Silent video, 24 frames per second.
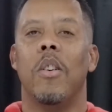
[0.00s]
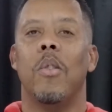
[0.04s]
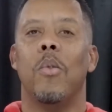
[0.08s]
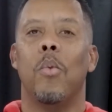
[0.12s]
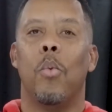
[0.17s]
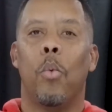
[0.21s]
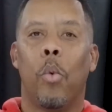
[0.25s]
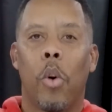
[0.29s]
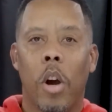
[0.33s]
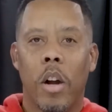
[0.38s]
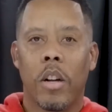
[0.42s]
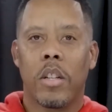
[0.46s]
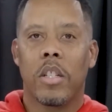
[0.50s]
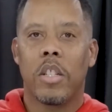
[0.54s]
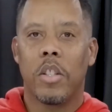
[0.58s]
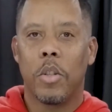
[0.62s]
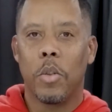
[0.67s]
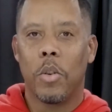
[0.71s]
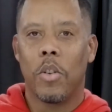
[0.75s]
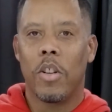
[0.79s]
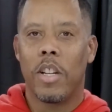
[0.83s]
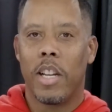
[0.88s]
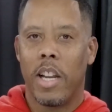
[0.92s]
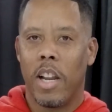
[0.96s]
works
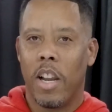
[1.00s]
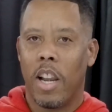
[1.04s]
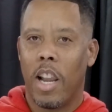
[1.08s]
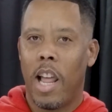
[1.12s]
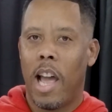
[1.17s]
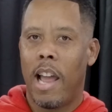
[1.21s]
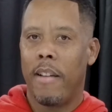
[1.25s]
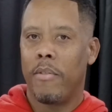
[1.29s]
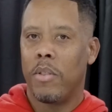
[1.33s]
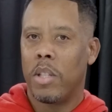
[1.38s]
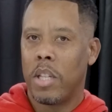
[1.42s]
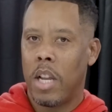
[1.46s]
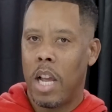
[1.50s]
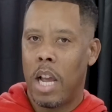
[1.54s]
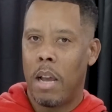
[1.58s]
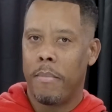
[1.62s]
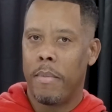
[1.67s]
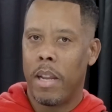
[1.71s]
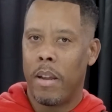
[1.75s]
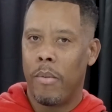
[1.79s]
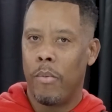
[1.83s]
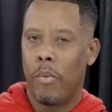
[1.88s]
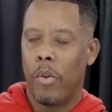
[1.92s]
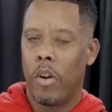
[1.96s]
during their lifetime,
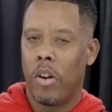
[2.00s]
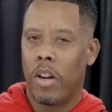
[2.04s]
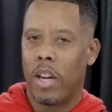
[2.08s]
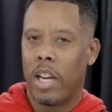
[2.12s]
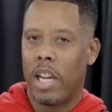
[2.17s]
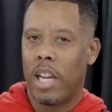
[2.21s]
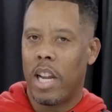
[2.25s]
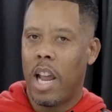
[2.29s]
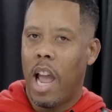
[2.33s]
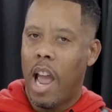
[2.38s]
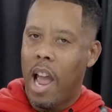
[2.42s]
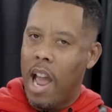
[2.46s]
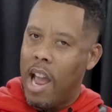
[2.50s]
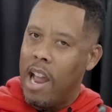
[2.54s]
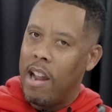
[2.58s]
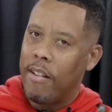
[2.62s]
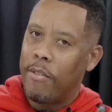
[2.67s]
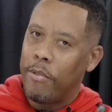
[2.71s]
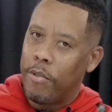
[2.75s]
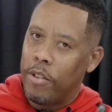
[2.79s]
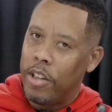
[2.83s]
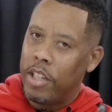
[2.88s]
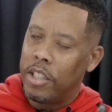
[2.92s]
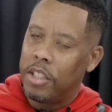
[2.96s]
they work an
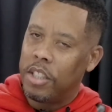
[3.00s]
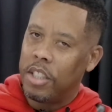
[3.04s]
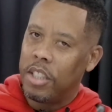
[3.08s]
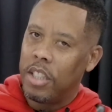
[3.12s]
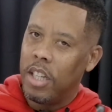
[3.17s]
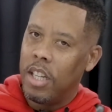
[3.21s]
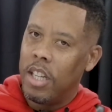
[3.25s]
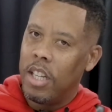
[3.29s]
average